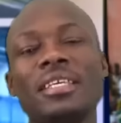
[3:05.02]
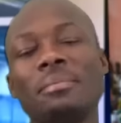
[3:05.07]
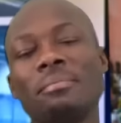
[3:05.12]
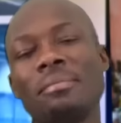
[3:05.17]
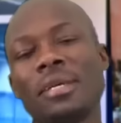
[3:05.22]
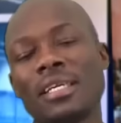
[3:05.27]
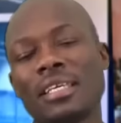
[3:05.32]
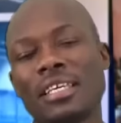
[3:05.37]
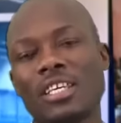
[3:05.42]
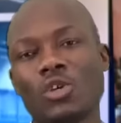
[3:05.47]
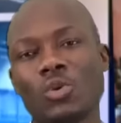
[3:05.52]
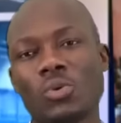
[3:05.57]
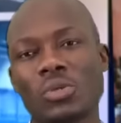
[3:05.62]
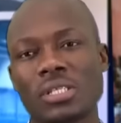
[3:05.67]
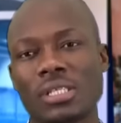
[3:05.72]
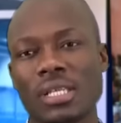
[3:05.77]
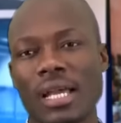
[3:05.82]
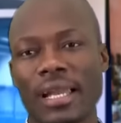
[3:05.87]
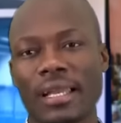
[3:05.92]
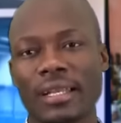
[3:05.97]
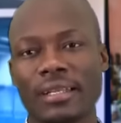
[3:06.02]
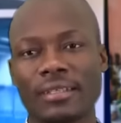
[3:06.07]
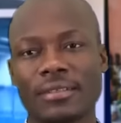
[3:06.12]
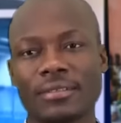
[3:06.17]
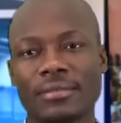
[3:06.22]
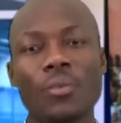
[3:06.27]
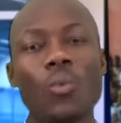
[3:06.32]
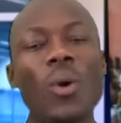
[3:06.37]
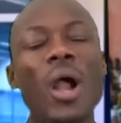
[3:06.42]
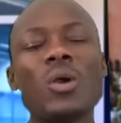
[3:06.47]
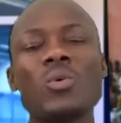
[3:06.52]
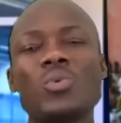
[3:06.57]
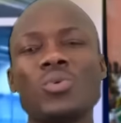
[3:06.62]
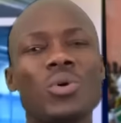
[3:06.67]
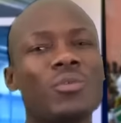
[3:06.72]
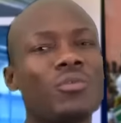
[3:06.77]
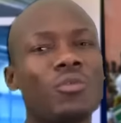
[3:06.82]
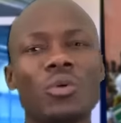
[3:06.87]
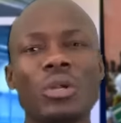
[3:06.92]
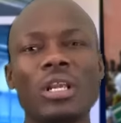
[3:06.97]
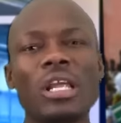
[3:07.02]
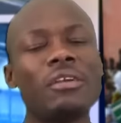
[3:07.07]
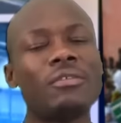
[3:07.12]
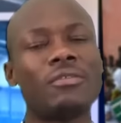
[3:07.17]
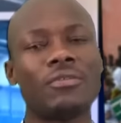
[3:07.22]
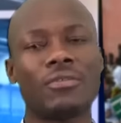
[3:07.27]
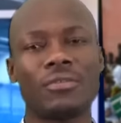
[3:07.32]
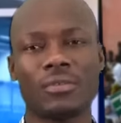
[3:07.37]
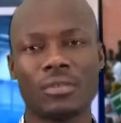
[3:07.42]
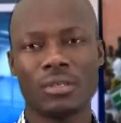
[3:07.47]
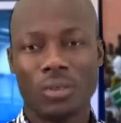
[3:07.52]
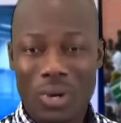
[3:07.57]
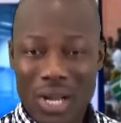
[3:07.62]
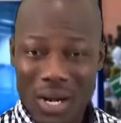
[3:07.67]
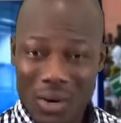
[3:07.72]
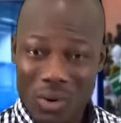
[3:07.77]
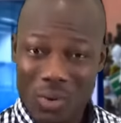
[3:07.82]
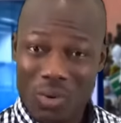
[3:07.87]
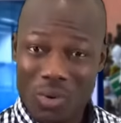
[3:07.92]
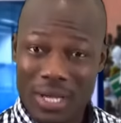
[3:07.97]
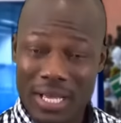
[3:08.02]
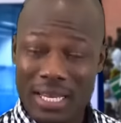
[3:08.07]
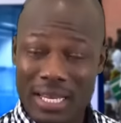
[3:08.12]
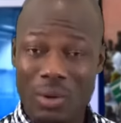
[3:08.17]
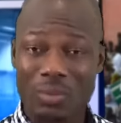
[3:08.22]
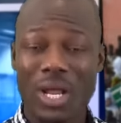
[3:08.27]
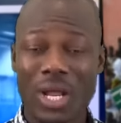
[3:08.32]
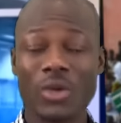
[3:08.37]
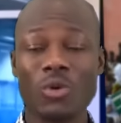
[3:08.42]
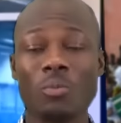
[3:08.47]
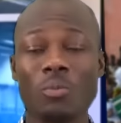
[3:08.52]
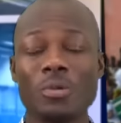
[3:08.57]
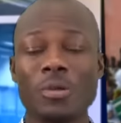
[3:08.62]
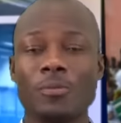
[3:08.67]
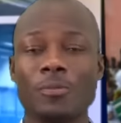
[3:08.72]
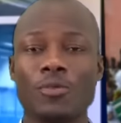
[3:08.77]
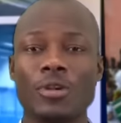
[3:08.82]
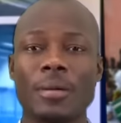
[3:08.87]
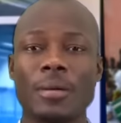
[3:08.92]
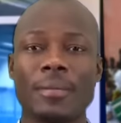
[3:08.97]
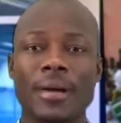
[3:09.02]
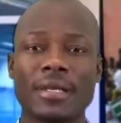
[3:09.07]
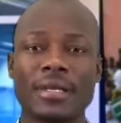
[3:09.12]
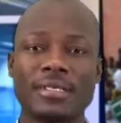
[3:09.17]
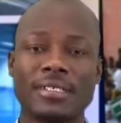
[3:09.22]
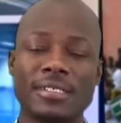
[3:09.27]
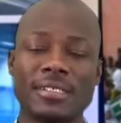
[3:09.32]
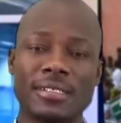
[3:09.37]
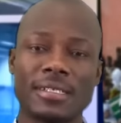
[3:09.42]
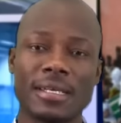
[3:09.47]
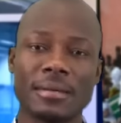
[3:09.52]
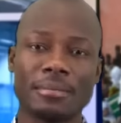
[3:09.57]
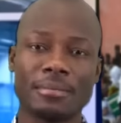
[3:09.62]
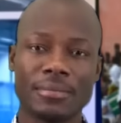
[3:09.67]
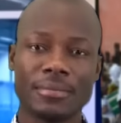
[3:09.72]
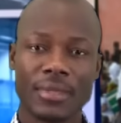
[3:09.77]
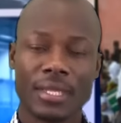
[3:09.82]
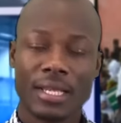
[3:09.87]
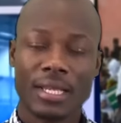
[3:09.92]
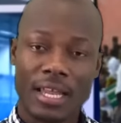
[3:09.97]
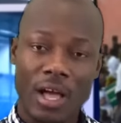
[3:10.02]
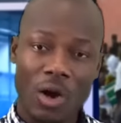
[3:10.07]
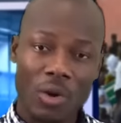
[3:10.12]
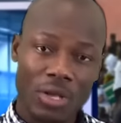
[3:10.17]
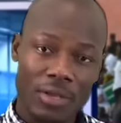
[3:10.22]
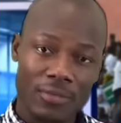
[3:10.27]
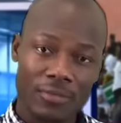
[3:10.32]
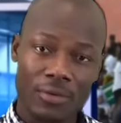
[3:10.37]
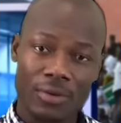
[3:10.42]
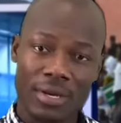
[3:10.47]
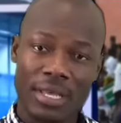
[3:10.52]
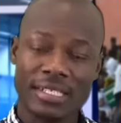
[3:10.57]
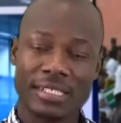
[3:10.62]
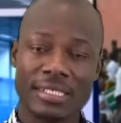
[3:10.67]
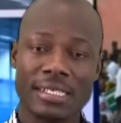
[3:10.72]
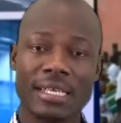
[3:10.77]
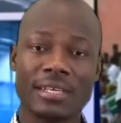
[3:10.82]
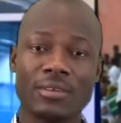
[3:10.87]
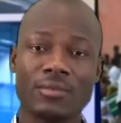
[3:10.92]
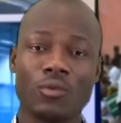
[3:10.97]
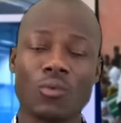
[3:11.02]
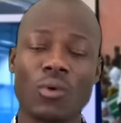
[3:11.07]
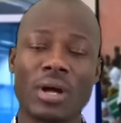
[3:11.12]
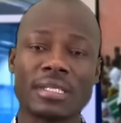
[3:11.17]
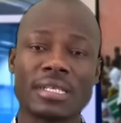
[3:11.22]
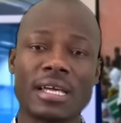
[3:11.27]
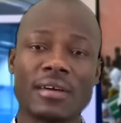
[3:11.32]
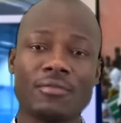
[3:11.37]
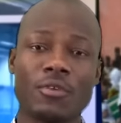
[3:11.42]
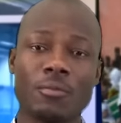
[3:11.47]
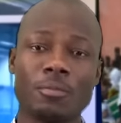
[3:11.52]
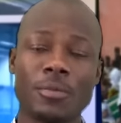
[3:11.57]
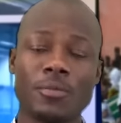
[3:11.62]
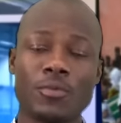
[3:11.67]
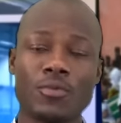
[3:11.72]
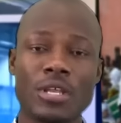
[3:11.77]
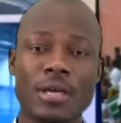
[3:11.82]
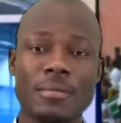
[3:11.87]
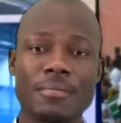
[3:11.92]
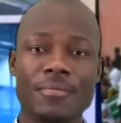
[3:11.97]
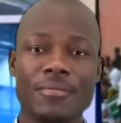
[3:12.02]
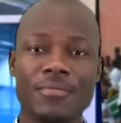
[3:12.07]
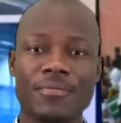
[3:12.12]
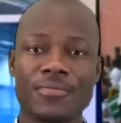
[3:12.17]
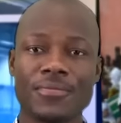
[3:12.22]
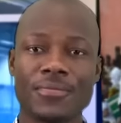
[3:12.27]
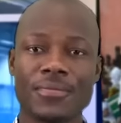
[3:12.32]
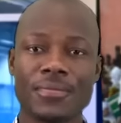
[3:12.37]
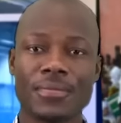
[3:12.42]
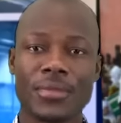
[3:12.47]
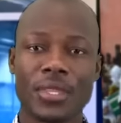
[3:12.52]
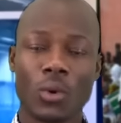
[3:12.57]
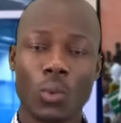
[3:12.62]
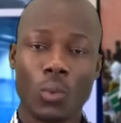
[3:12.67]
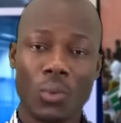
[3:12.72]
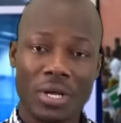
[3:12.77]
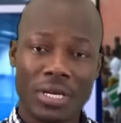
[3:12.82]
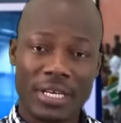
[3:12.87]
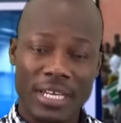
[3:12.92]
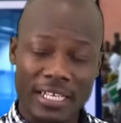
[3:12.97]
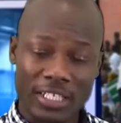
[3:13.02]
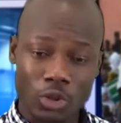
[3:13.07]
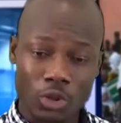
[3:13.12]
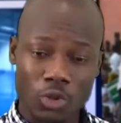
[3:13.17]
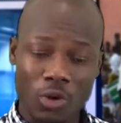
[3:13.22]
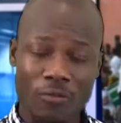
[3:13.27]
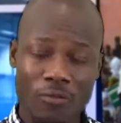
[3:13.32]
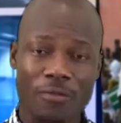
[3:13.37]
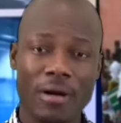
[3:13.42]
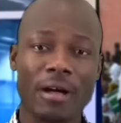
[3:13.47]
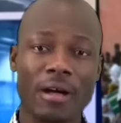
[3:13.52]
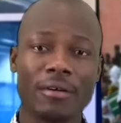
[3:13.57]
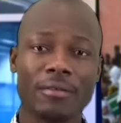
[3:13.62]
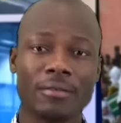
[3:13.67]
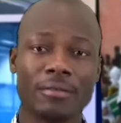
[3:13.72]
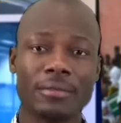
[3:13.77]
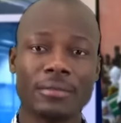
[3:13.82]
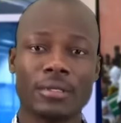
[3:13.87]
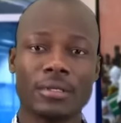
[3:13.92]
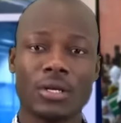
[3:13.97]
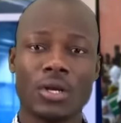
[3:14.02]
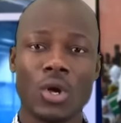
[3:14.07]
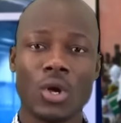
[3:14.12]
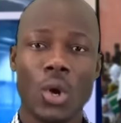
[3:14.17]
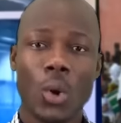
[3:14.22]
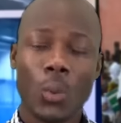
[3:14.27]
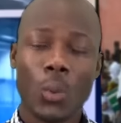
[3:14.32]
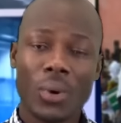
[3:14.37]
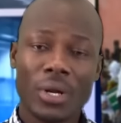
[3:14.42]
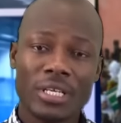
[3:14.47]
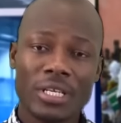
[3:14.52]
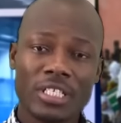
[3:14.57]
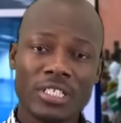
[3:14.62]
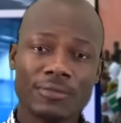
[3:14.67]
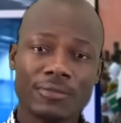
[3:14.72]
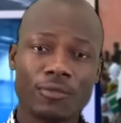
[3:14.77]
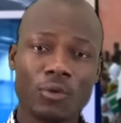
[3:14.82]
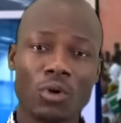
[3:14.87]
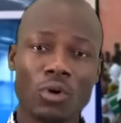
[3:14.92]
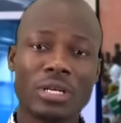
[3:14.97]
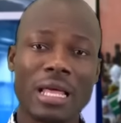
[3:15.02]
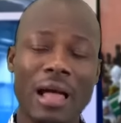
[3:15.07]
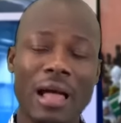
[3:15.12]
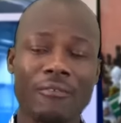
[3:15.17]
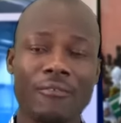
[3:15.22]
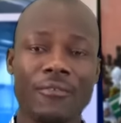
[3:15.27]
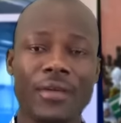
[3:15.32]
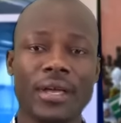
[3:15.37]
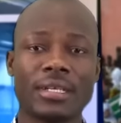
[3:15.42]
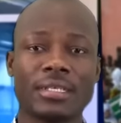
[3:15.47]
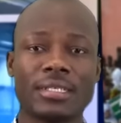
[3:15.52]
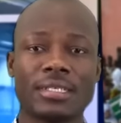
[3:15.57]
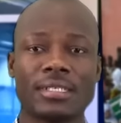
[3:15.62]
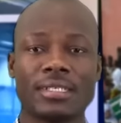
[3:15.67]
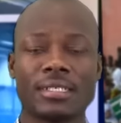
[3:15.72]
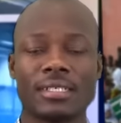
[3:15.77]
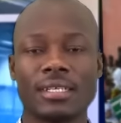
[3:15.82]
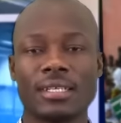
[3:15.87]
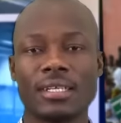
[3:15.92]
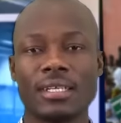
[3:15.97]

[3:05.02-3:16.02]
they make your own style. Why you know for left? When I don't go get down your own people in by the system. Now, if you then send water for people where they suffer, where this flood affects,